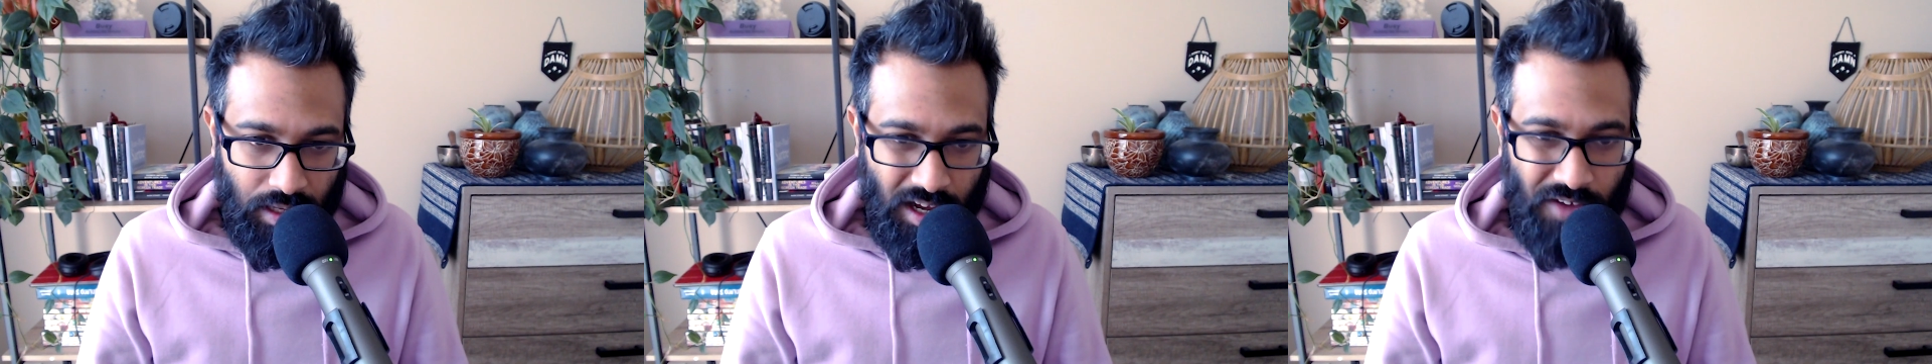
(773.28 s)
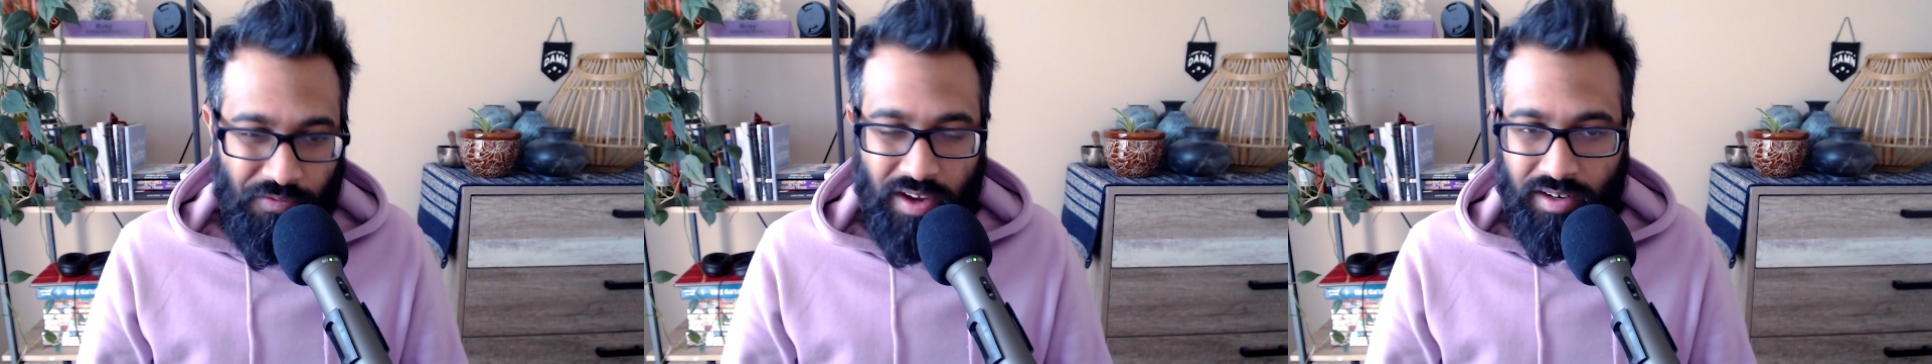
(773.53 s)

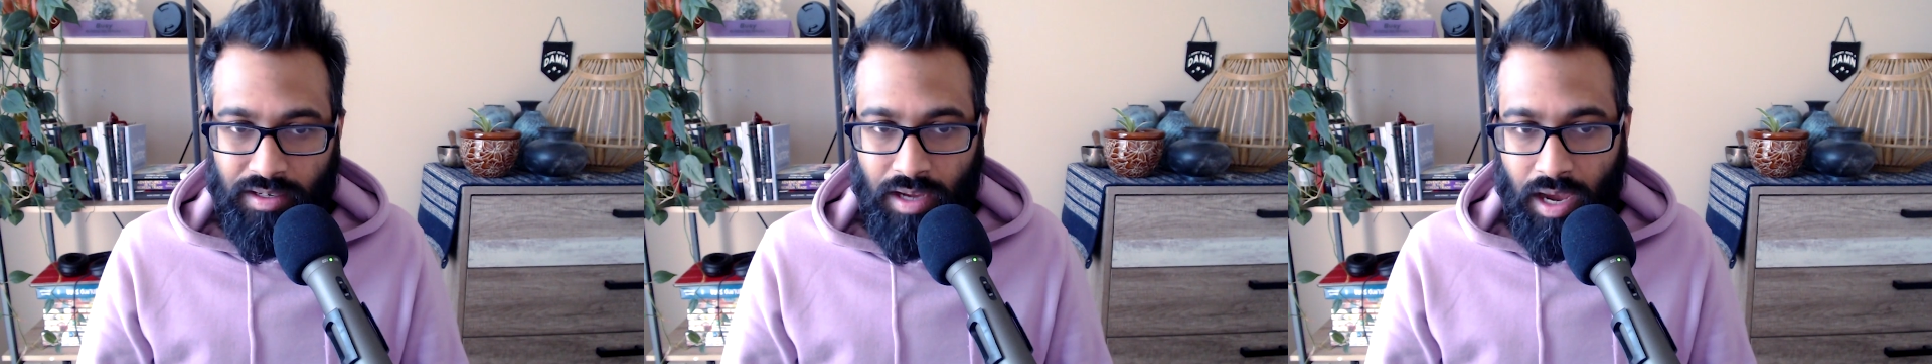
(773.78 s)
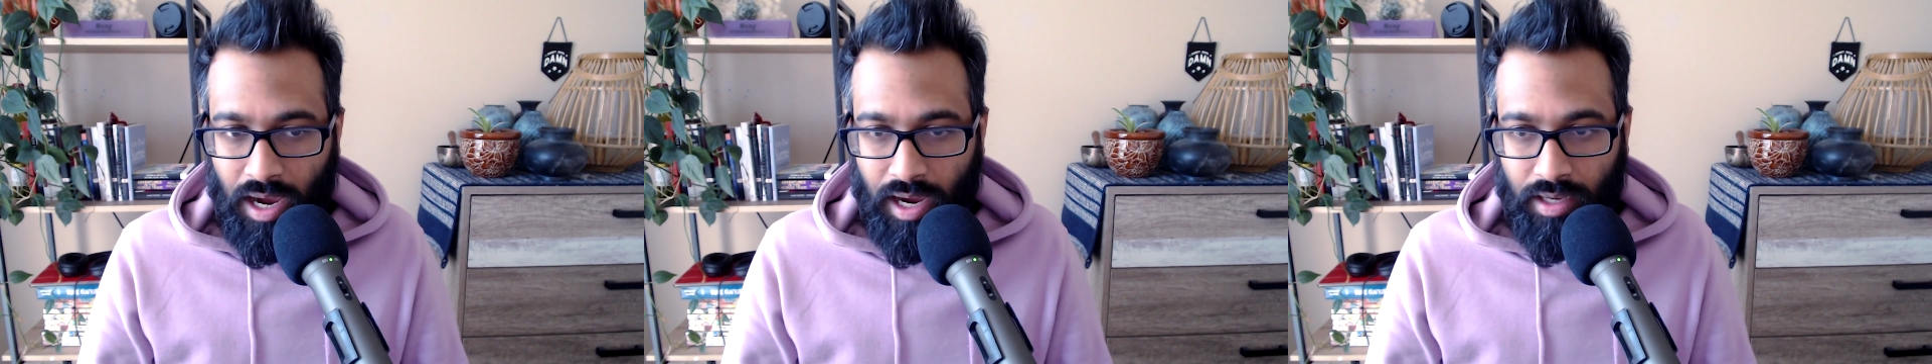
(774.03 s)
I found it
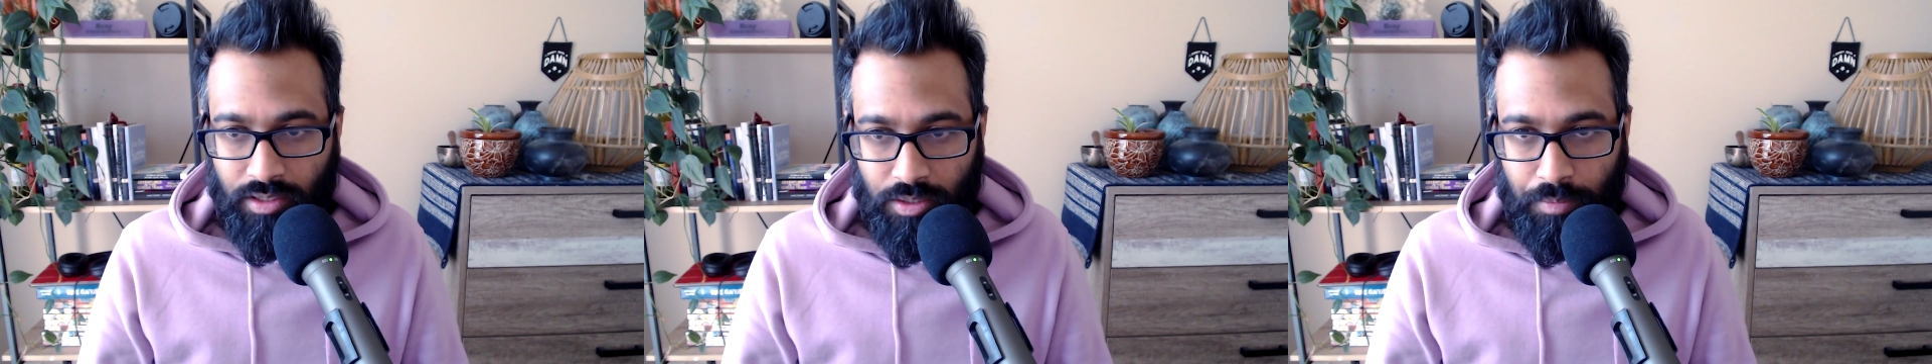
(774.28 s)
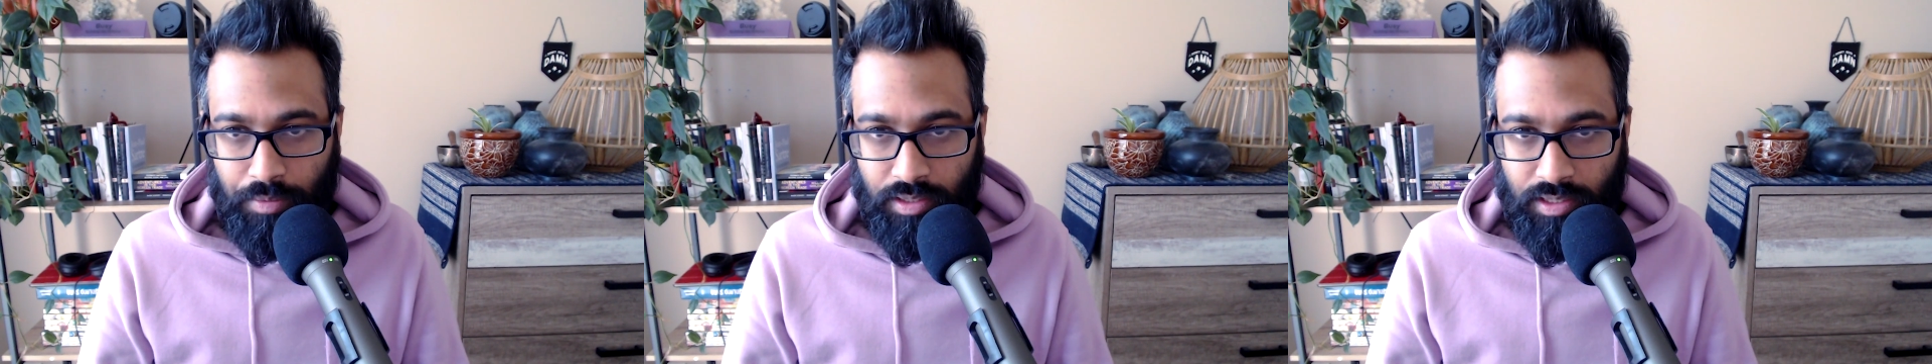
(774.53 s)
hard
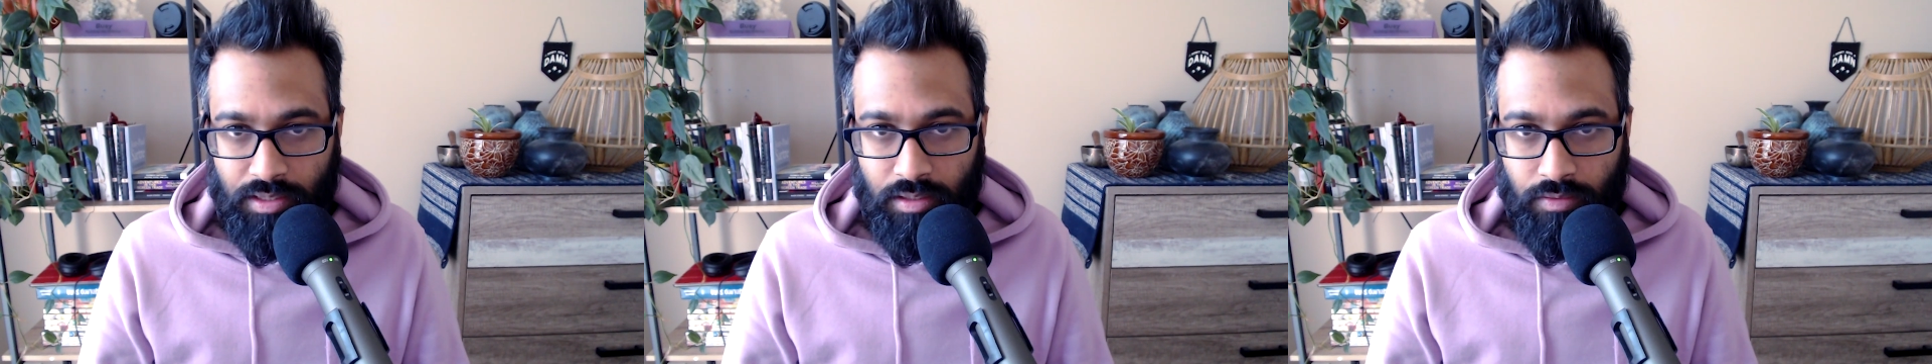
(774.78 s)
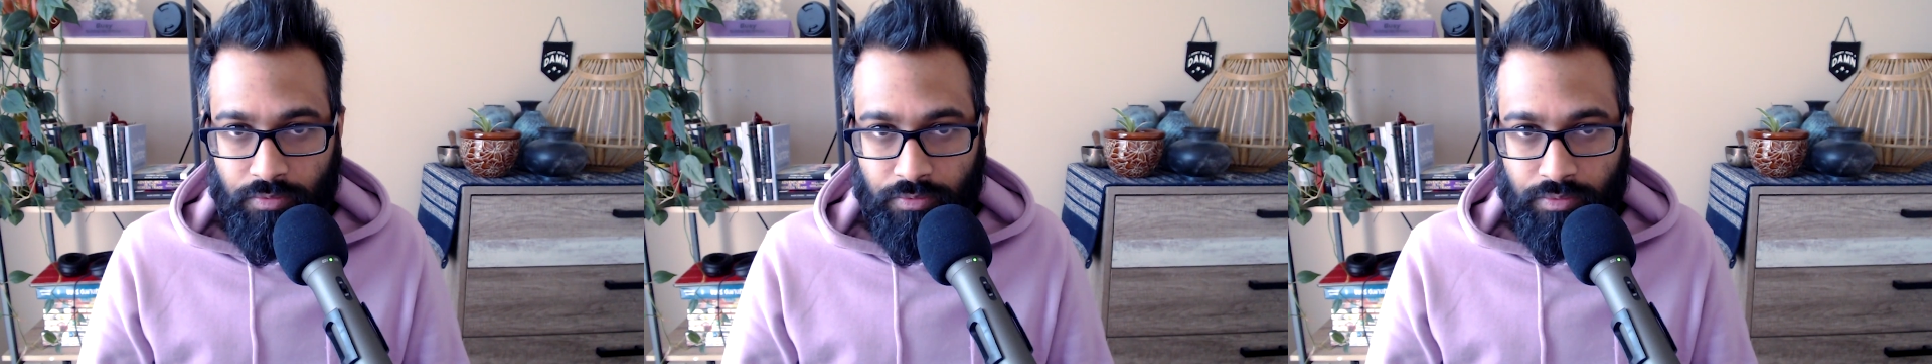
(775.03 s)
to
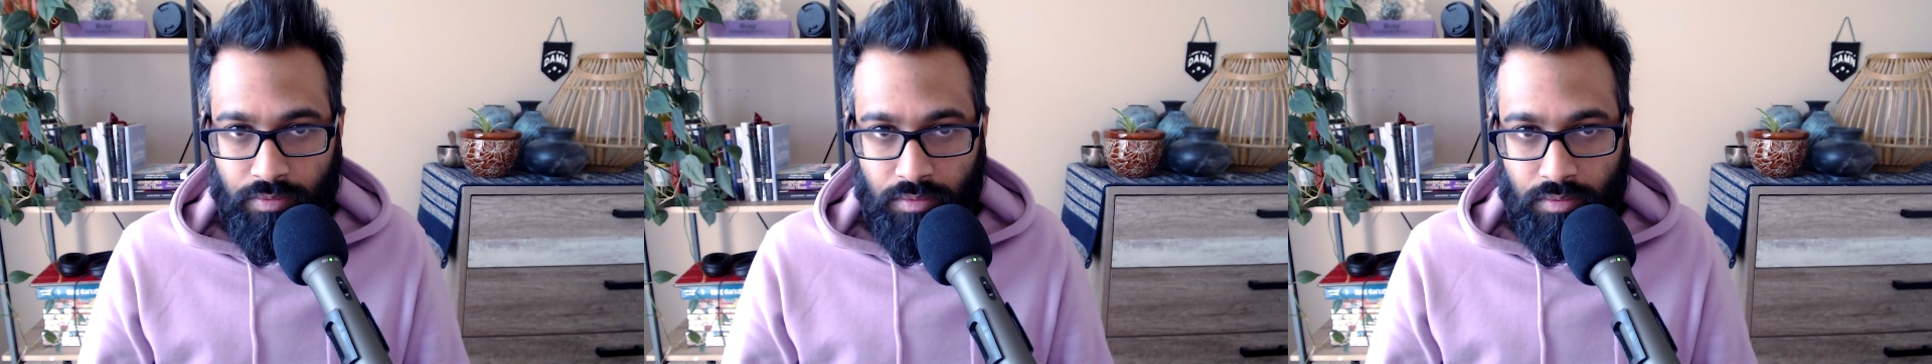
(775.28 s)
believe